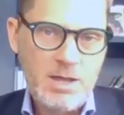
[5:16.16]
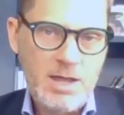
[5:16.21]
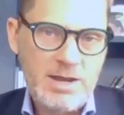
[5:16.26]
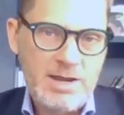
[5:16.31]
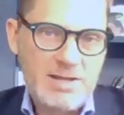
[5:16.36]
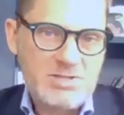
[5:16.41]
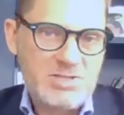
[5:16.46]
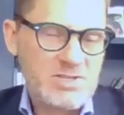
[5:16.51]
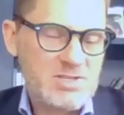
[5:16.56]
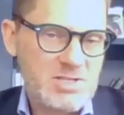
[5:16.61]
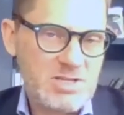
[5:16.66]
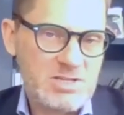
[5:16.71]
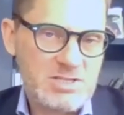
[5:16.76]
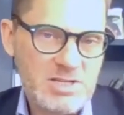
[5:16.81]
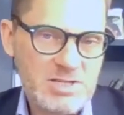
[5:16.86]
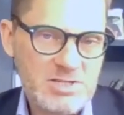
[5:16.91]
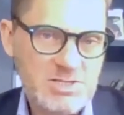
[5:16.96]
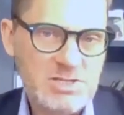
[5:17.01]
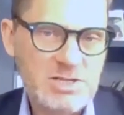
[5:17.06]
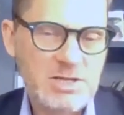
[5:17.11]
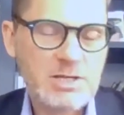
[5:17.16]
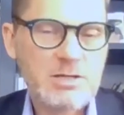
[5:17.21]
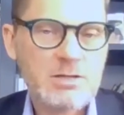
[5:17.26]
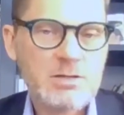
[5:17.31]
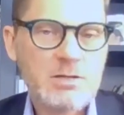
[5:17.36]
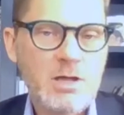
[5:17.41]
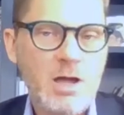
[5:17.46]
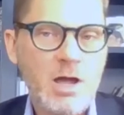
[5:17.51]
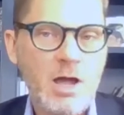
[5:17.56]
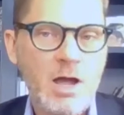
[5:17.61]
And as a
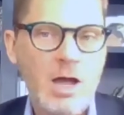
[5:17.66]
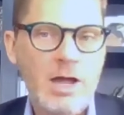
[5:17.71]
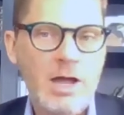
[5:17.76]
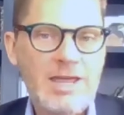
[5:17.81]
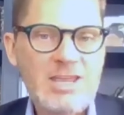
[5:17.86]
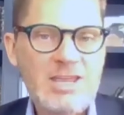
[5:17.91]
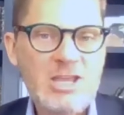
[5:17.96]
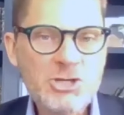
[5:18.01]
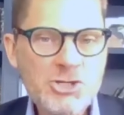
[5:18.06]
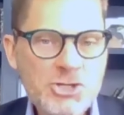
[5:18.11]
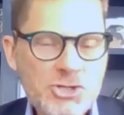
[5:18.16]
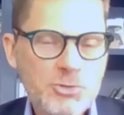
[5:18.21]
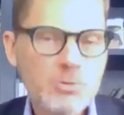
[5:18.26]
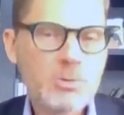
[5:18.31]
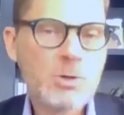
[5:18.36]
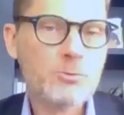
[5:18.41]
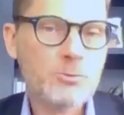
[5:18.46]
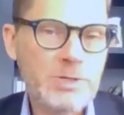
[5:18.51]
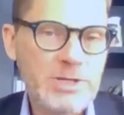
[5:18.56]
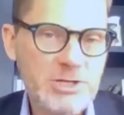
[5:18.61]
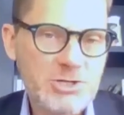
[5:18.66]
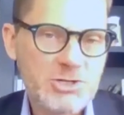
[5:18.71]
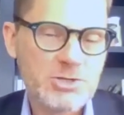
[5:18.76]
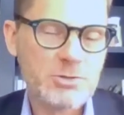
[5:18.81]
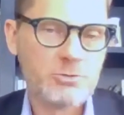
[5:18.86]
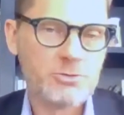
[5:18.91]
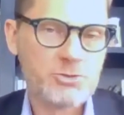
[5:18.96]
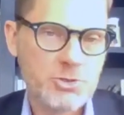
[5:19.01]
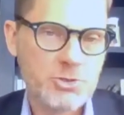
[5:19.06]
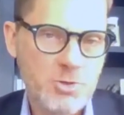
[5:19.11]
statistic,
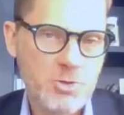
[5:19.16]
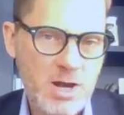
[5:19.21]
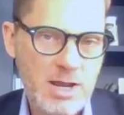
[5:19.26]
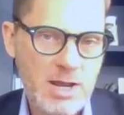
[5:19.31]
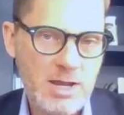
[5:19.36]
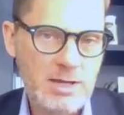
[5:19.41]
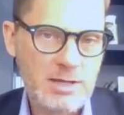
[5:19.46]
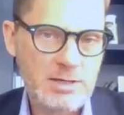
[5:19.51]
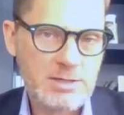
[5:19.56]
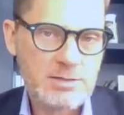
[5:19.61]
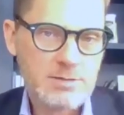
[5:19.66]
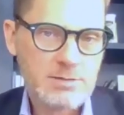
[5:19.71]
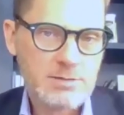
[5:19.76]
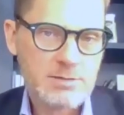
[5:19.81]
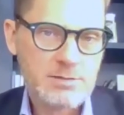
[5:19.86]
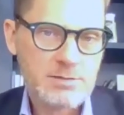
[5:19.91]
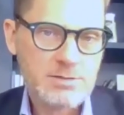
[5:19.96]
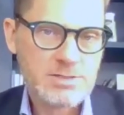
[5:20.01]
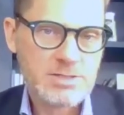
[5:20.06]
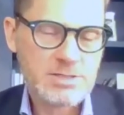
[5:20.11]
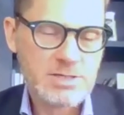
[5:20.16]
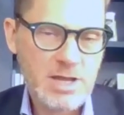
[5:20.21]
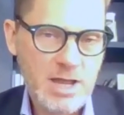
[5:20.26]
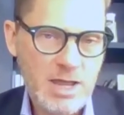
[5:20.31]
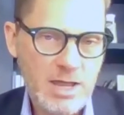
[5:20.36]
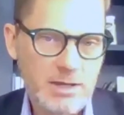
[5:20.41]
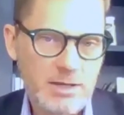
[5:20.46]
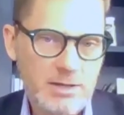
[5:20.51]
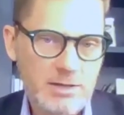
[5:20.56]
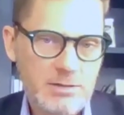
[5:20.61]
intra-regional trade
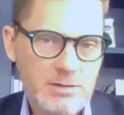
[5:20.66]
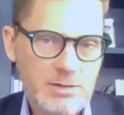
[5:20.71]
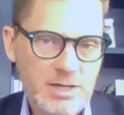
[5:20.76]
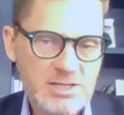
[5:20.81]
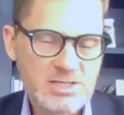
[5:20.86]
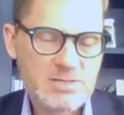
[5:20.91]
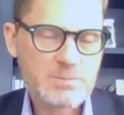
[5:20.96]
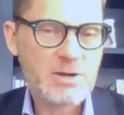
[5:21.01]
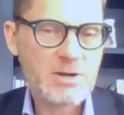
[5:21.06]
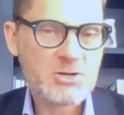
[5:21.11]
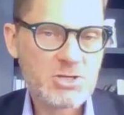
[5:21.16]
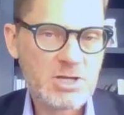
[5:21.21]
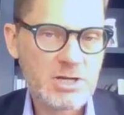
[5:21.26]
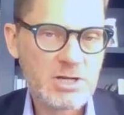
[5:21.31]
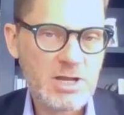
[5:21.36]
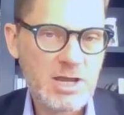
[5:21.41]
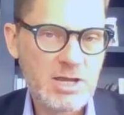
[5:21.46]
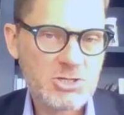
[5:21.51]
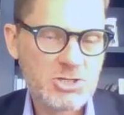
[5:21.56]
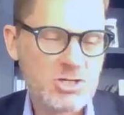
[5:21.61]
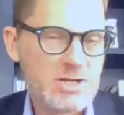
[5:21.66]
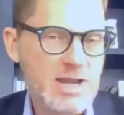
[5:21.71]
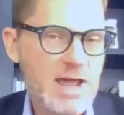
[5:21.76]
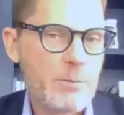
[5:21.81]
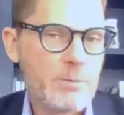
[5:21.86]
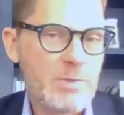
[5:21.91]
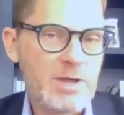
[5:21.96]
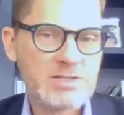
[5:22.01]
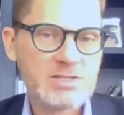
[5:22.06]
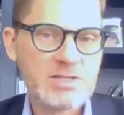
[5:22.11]
today, especially in Asia,
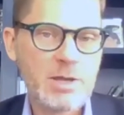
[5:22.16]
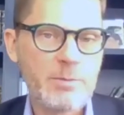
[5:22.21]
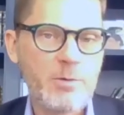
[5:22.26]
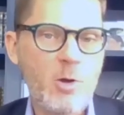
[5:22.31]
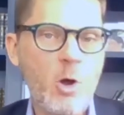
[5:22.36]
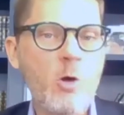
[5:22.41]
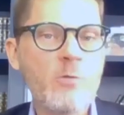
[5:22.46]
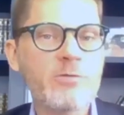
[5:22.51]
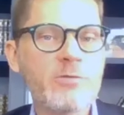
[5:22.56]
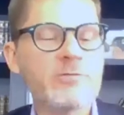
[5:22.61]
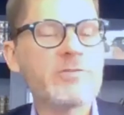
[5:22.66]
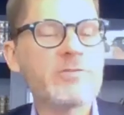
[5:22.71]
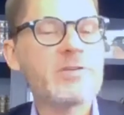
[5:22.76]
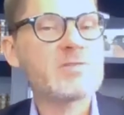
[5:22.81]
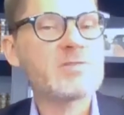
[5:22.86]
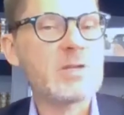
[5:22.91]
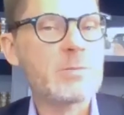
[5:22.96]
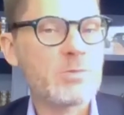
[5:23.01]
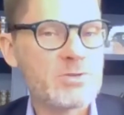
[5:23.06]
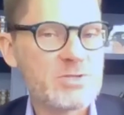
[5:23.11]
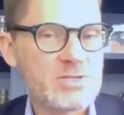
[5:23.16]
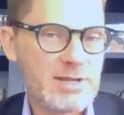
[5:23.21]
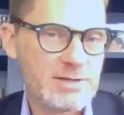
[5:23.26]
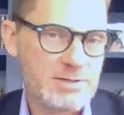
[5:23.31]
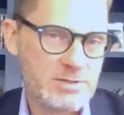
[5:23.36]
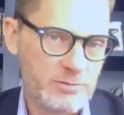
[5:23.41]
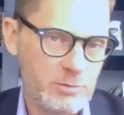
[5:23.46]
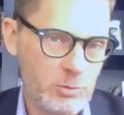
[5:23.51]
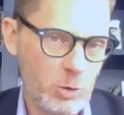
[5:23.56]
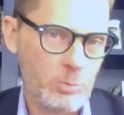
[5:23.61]
now makes up over
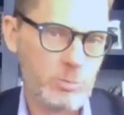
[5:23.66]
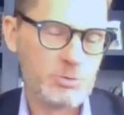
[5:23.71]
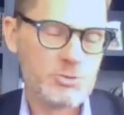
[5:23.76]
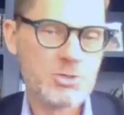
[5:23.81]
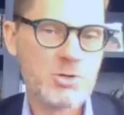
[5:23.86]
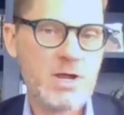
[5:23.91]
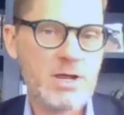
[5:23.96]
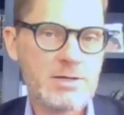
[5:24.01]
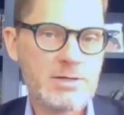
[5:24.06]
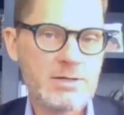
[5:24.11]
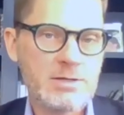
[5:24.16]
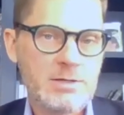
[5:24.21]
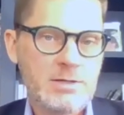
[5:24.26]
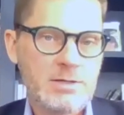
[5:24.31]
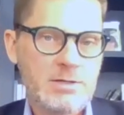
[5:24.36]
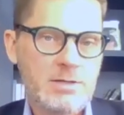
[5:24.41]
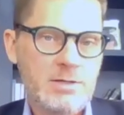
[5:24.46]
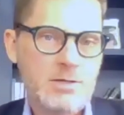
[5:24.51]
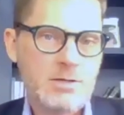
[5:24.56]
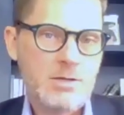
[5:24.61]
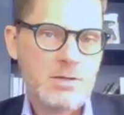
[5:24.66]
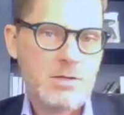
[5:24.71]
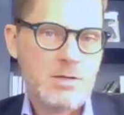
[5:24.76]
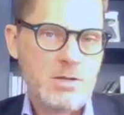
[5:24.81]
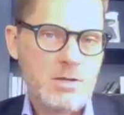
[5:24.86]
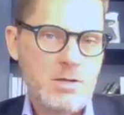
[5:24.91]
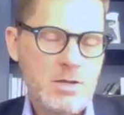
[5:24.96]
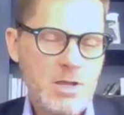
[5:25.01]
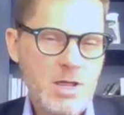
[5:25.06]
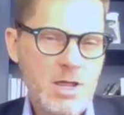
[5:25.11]
50% of global trade.
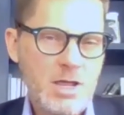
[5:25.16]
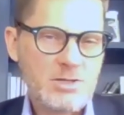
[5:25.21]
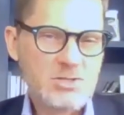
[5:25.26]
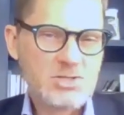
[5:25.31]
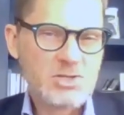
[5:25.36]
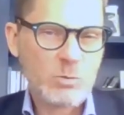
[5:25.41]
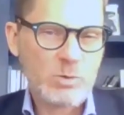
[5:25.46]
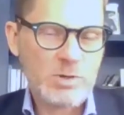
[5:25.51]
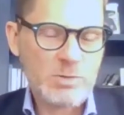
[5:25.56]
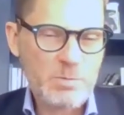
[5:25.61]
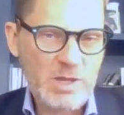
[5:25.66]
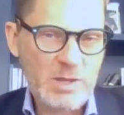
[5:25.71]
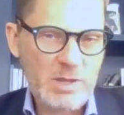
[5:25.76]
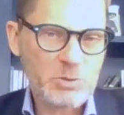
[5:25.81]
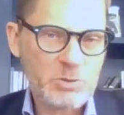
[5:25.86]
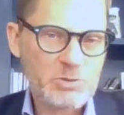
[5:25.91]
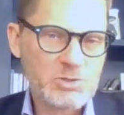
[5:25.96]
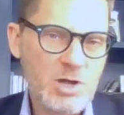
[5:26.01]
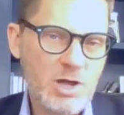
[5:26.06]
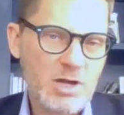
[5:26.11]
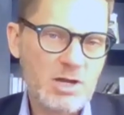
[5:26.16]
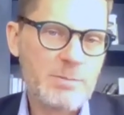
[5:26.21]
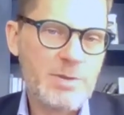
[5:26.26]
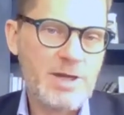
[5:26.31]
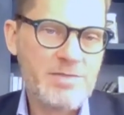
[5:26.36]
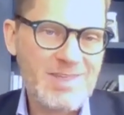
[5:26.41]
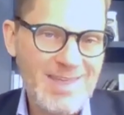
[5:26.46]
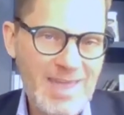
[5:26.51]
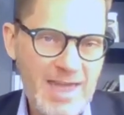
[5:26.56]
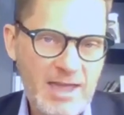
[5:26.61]
And so when people talk
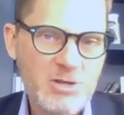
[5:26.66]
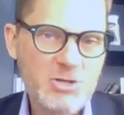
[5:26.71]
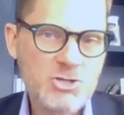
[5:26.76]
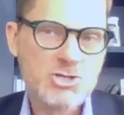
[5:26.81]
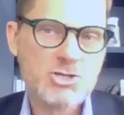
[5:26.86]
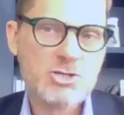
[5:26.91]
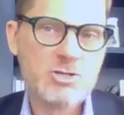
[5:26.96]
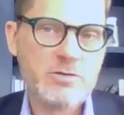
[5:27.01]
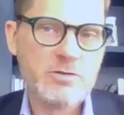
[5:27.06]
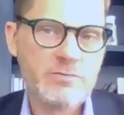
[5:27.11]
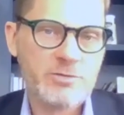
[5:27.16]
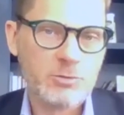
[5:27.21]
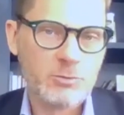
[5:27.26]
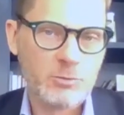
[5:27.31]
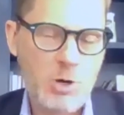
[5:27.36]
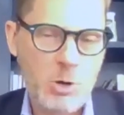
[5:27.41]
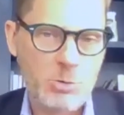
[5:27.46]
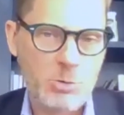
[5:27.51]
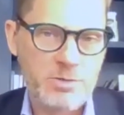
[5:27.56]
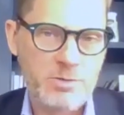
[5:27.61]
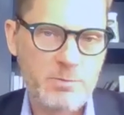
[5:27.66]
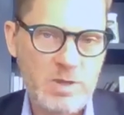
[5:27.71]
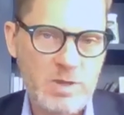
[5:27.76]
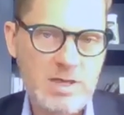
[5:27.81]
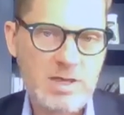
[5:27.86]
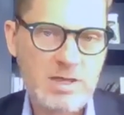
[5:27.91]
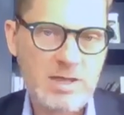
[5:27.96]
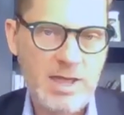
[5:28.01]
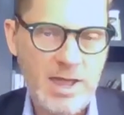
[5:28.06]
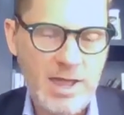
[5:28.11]
about the engine of growth
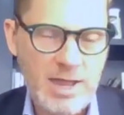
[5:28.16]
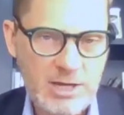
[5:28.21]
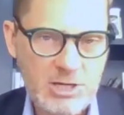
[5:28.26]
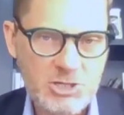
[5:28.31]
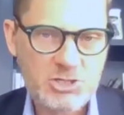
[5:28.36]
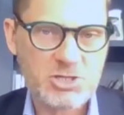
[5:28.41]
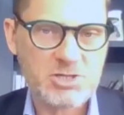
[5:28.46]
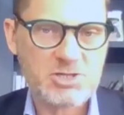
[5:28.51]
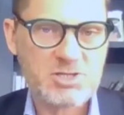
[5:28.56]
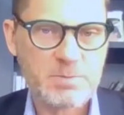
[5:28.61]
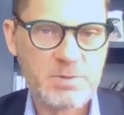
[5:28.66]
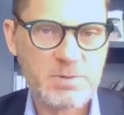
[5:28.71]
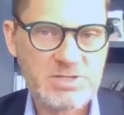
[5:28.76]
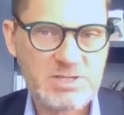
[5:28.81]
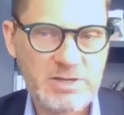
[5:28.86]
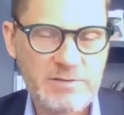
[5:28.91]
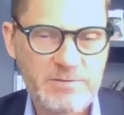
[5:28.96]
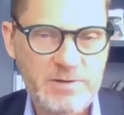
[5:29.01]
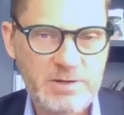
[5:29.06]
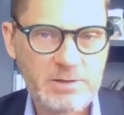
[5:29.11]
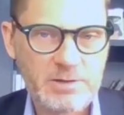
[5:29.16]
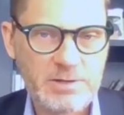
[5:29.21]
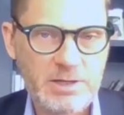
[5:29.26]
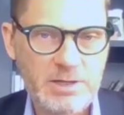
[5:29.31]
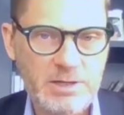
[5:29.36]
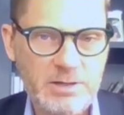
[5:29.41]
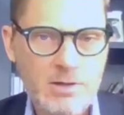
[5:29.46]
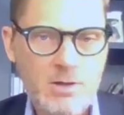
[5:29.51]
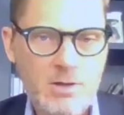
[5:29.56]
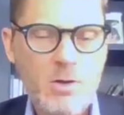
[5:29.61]
being Asia
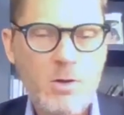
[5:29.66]
specifically,